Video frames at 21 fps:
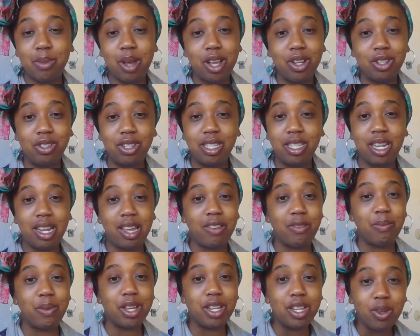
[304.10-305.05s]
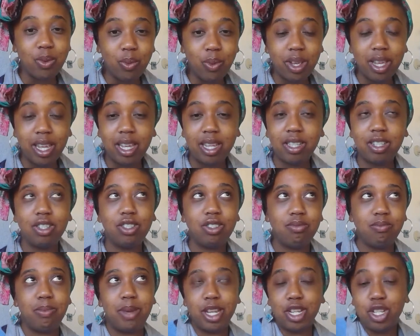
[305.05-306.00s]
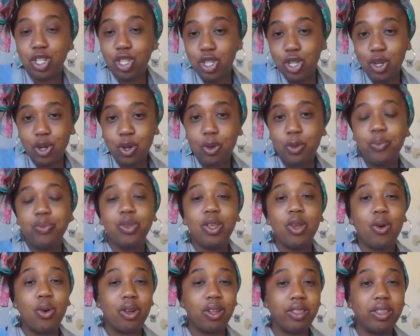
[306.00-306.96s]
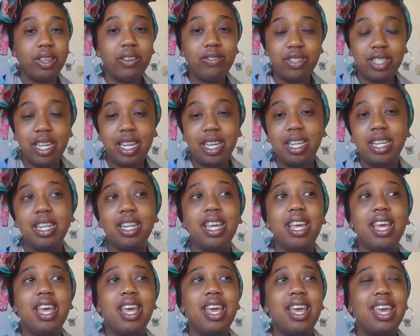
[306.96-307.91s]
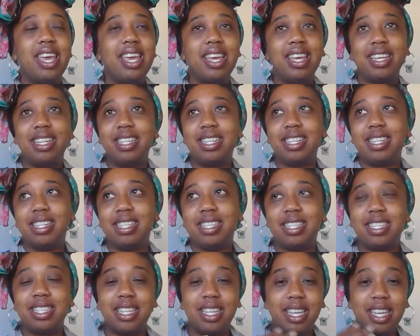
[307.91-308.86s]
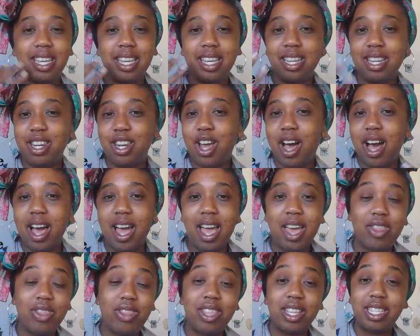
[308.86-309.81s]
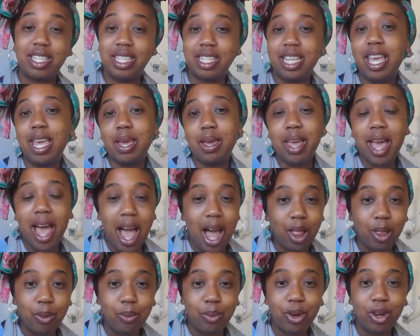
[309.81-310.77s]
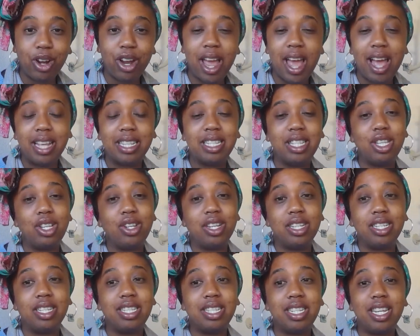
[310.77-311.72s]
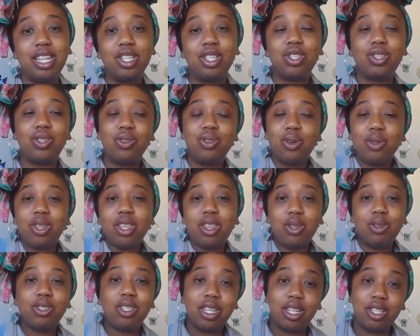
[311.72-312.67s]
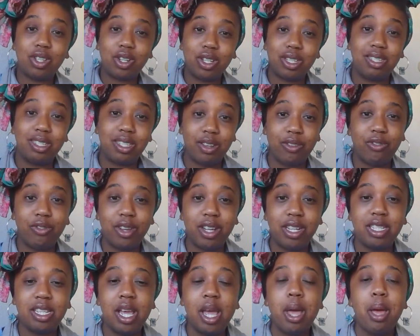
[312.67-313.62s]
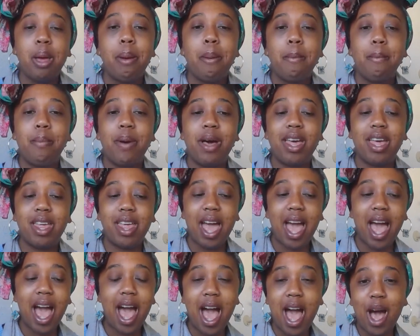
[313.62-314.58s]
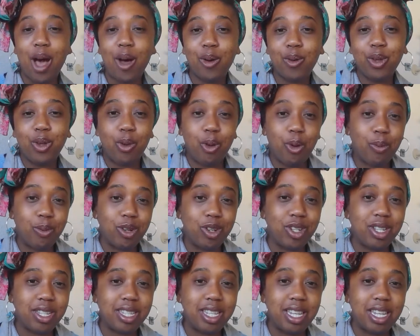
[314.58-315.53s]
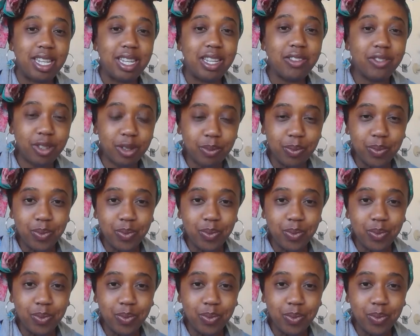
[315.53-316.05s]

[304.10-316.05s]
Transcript: countries that I've been to or lived in is not the same caliber as in the United States. So know that those things are different, but how you're perceived